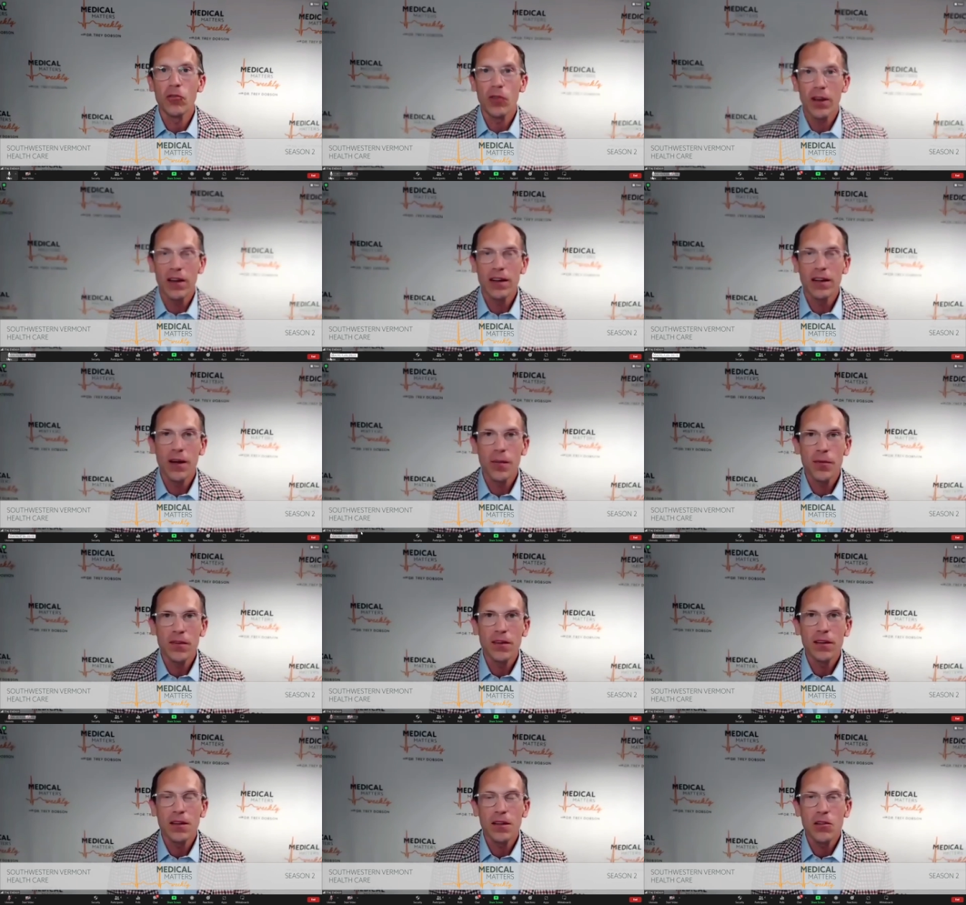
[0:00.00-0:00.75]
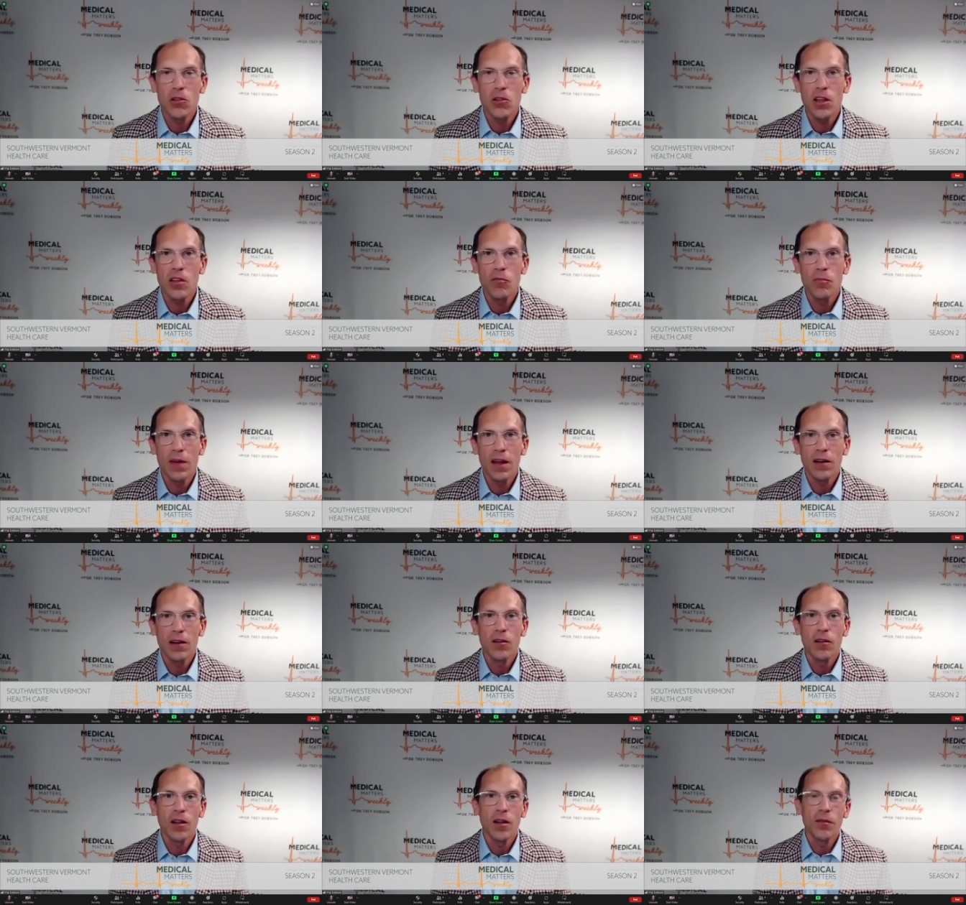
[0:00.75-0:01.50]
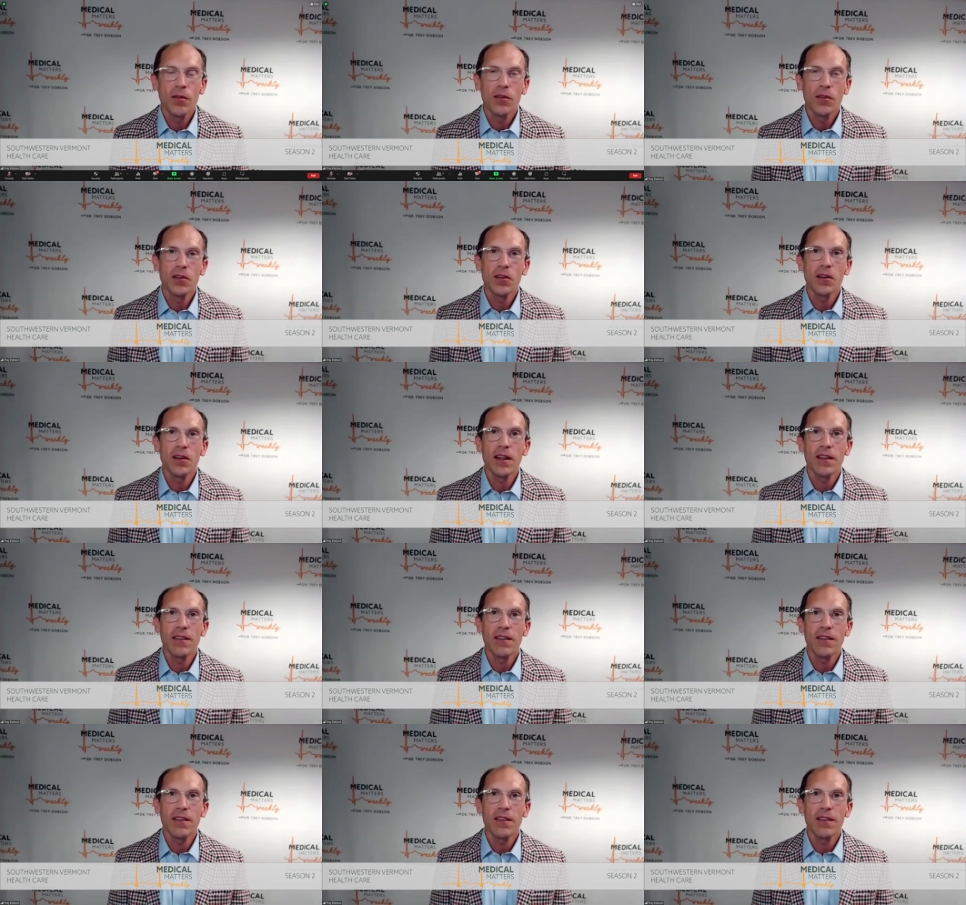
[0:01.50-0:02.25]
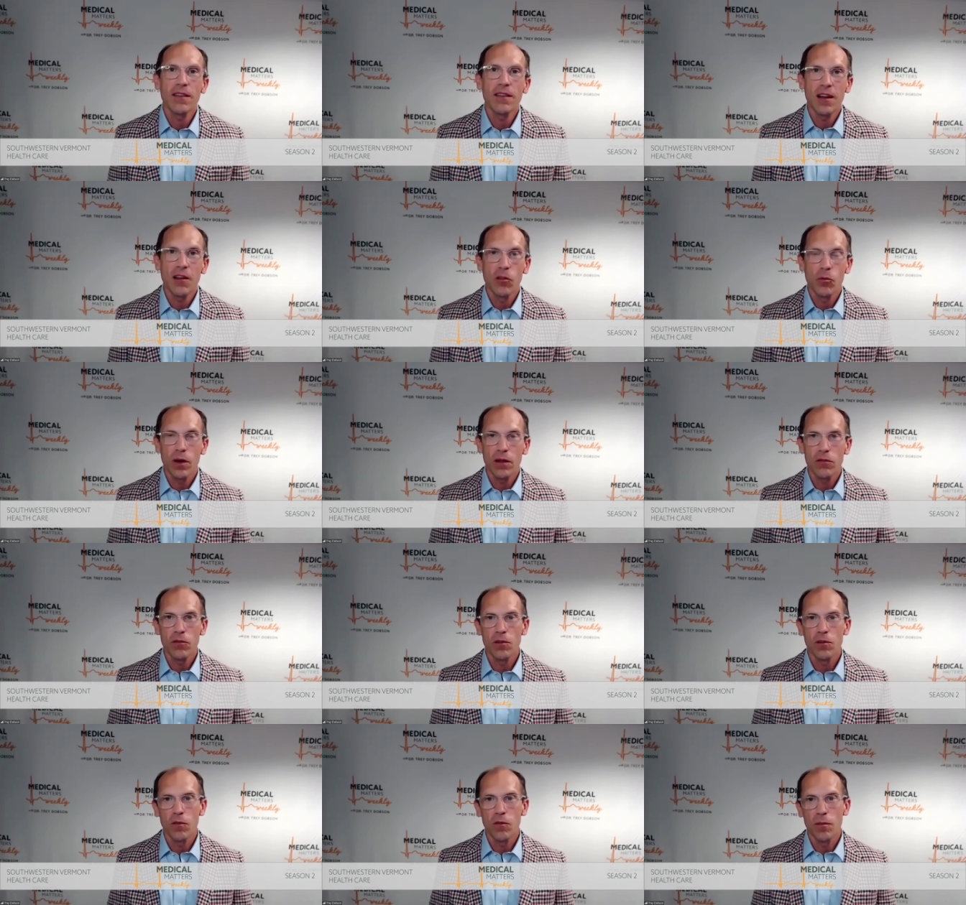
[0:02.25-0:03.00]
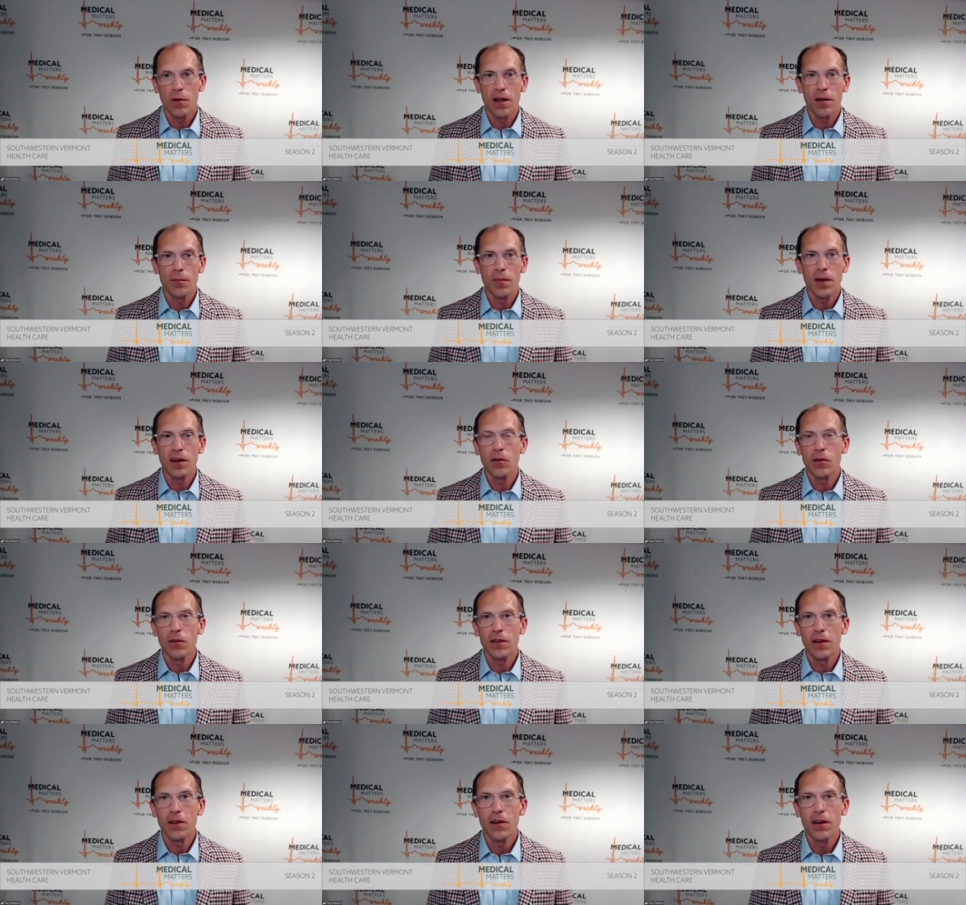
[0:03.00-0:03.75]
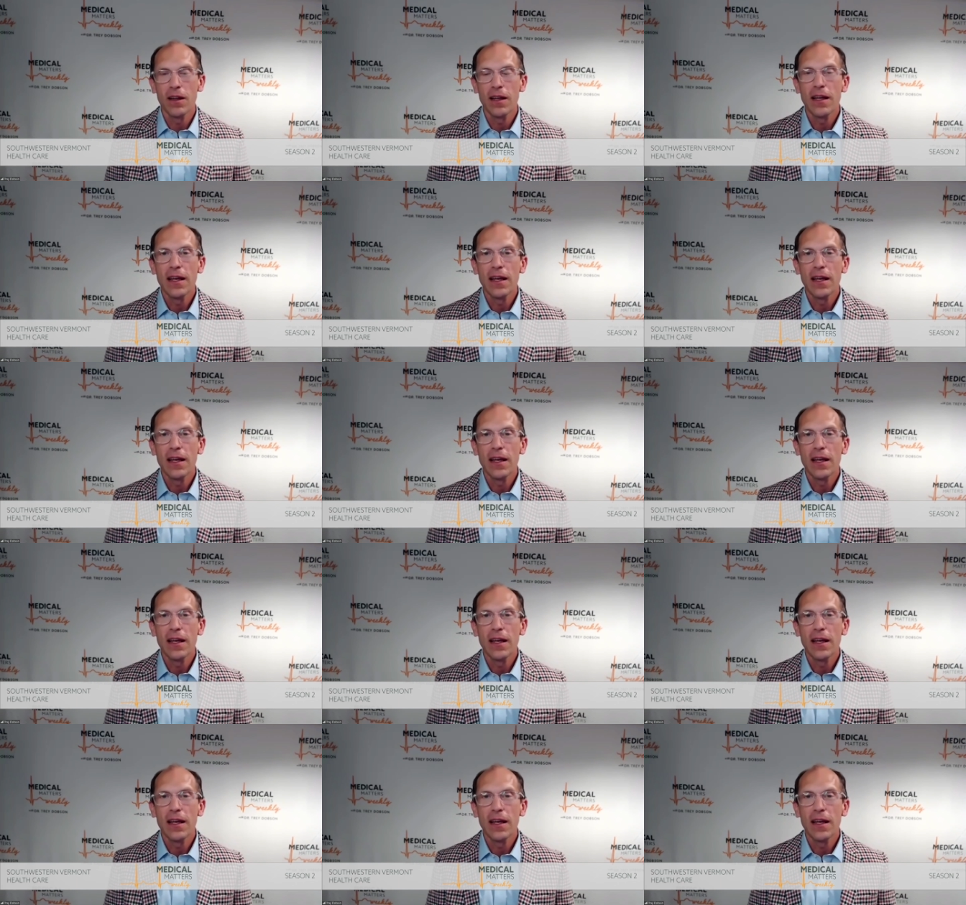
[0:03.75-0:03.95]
I'm Trey Dobson, Chief Medical Officer at Southwestern Vermont Medical Center